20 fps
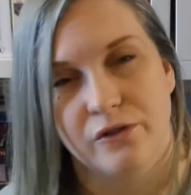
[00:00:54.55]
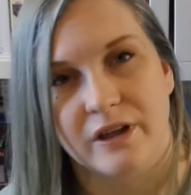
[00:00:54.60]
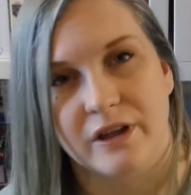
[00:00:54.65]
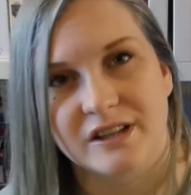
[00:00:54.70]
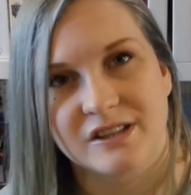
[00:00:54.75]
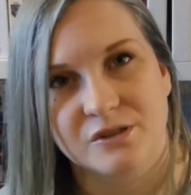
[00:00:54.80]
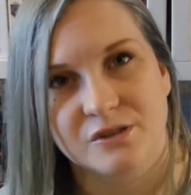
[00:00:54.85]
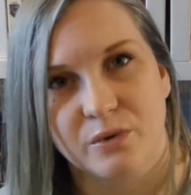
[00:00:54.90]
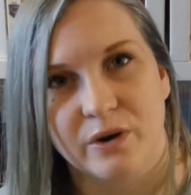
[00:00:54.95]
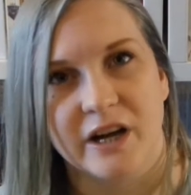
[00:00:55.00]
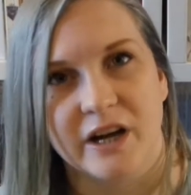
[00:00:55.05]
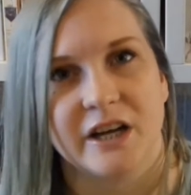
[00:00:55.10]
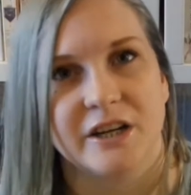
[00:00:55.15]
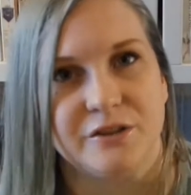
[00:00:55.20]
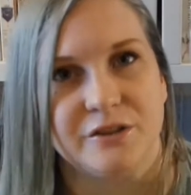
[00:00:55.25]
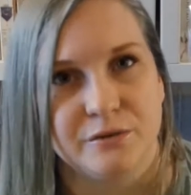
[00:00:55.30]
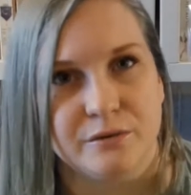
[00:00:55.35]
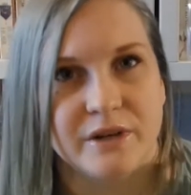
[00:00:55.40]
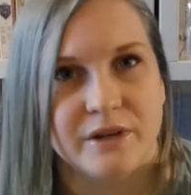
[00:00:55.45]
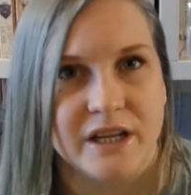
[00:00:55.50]
That's why I
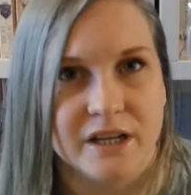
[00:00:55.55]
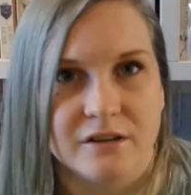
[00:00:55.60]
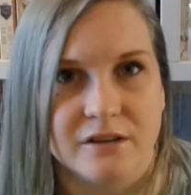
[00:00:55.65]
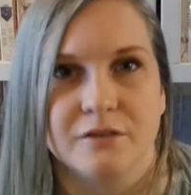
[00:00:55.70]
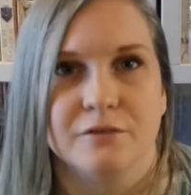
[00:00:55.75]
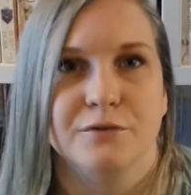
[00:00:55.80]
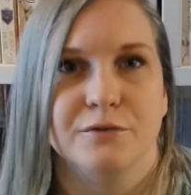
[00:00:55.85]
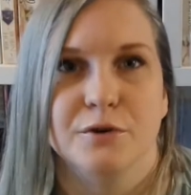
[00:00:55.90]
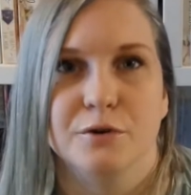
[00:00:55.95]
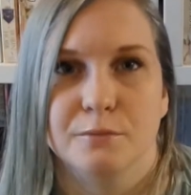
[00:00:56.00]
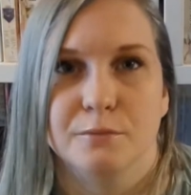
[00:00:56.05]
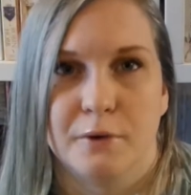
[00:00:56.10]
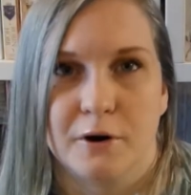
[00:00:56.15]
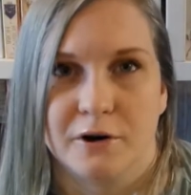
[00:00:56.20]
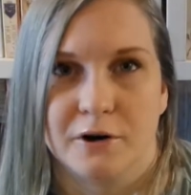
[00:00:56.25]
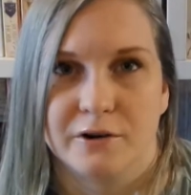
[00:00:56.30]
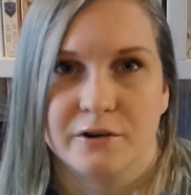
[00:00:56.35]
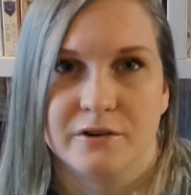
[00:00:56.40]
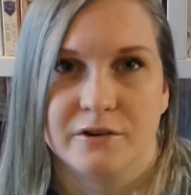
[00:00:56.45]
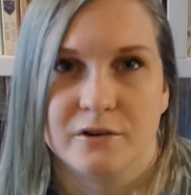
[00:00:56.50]
do the interview
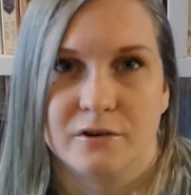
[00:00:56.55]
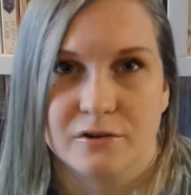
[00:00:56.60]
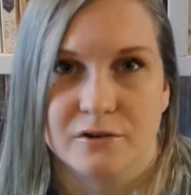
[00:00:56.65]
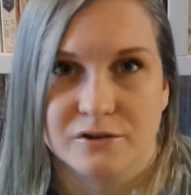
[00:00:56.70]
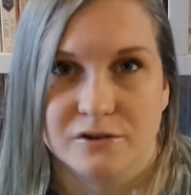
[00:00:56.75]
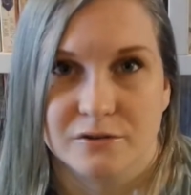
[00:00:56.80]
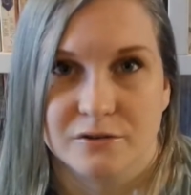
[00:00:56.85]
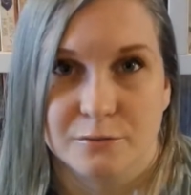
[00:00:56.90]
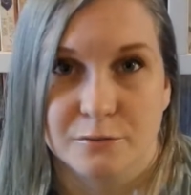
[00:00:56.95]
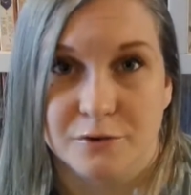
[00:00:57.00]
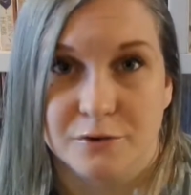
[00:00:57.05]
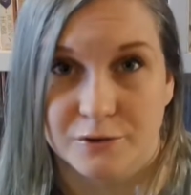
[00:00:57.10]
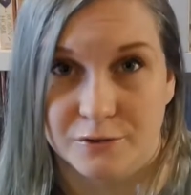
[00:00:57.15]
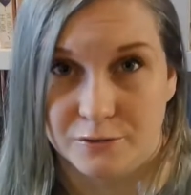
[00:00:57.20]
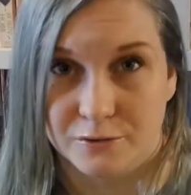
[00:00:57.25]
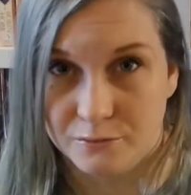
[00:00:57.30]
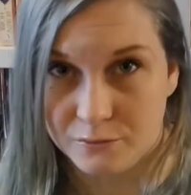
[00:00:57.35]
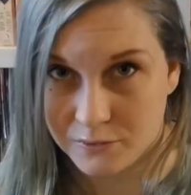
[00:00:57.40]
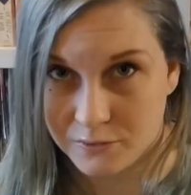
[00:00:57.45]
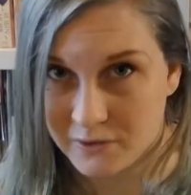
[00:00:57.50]
part, also
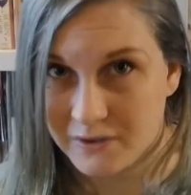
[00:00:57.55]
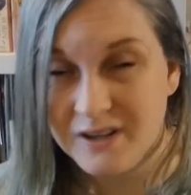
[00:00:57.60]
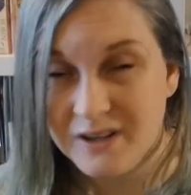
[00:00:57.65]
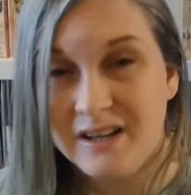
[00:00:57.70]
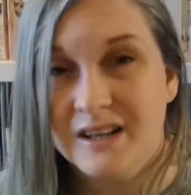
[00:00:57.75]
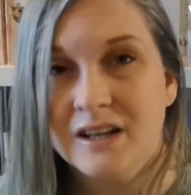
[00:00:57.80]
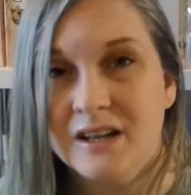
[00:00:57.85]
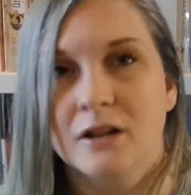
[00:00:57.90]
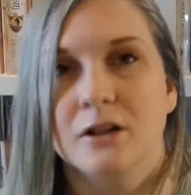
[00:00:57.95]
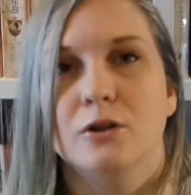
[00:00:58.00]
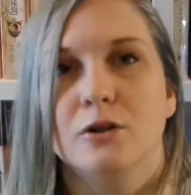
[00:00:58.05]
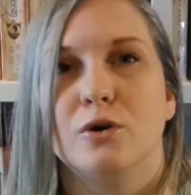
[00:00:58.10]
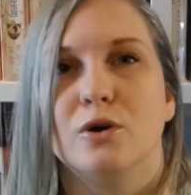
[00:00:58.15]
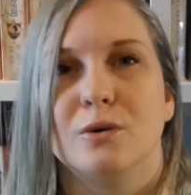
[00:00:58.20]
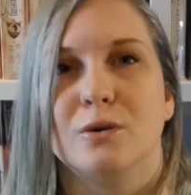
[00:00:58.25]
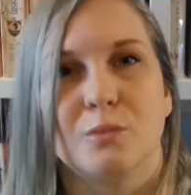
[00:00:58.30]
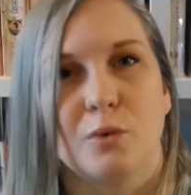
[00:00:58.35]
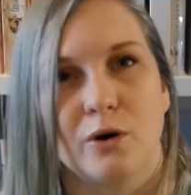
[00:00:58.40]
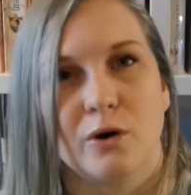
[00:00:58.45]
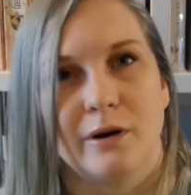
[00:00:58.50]
to
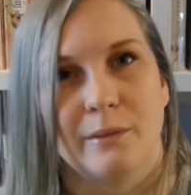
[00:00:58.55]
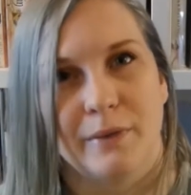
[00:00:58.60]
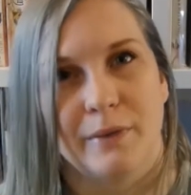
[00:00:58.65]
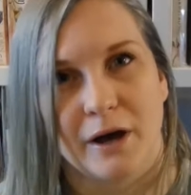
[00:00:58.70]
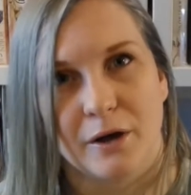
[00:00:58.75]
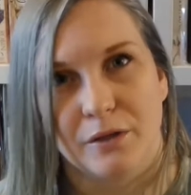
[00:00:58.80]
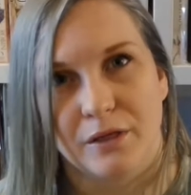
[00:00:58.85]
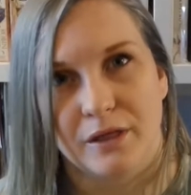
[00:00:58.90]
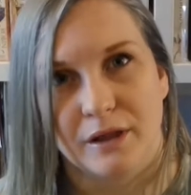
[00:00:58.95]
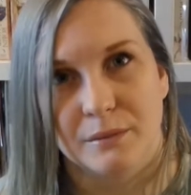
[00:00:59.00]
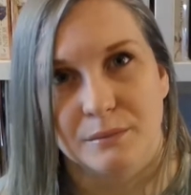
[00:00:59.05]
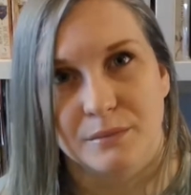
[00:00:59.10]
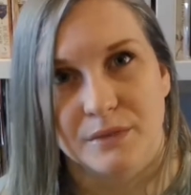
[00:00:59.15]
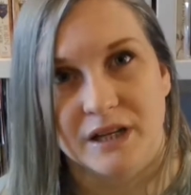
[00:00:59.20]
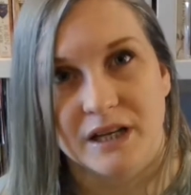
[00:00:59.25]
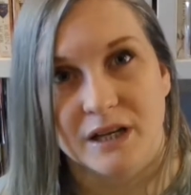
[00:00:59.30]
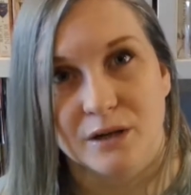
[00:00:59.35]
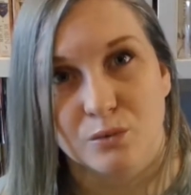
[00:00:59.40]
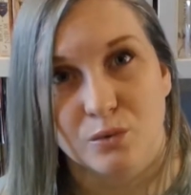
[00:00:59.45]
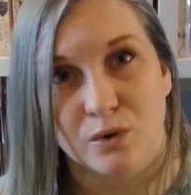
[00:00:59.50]
learn more about them
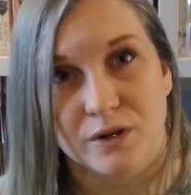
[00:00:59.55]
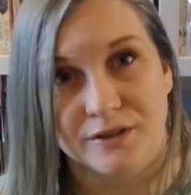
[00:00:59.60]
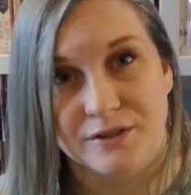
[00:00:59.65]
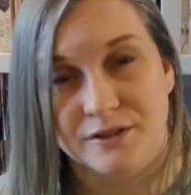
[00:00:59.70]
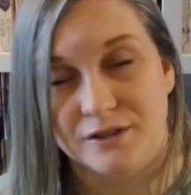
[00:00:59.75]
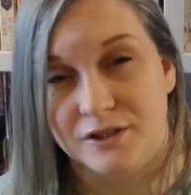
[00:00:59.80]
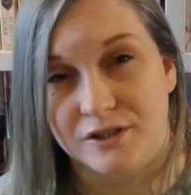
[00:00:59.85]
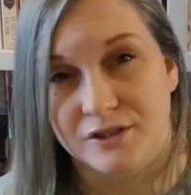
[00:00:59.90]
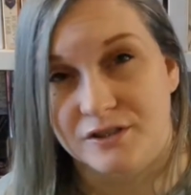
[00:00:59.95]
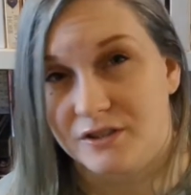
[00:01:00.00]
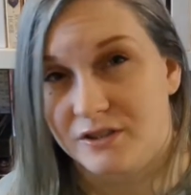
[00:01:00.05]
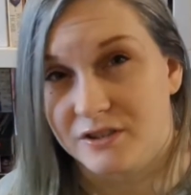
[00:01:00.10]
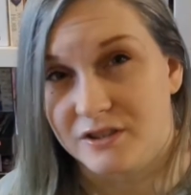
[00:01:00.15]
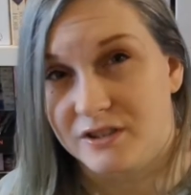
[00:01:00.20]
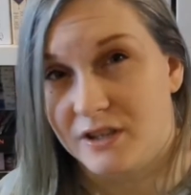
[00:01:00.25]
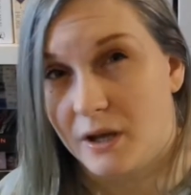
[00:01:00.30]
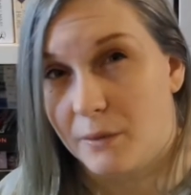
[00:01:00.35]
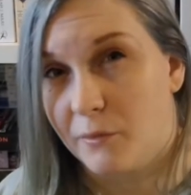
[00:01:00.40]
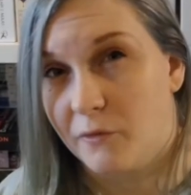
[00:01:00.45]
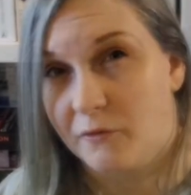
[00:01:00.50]
than what's just on the
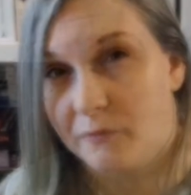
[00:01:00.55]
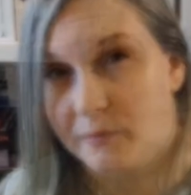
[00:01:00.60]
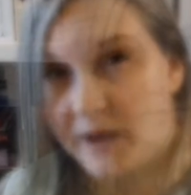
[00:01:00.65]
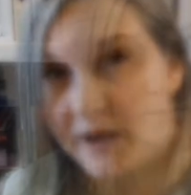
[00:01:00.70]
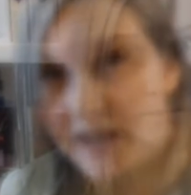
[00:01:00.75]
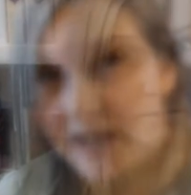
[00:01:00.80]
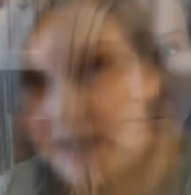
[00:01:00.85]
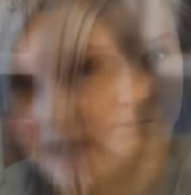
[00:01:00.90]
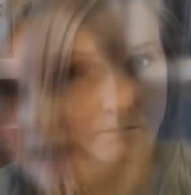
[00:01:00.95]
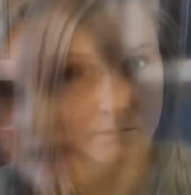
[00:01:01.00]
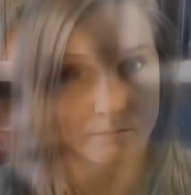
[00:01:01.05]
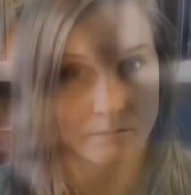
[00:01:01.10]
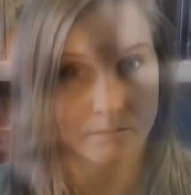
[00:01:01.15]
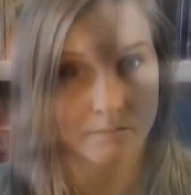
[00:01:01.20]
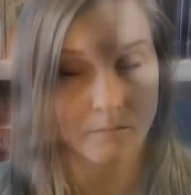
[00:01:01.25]
top of my head.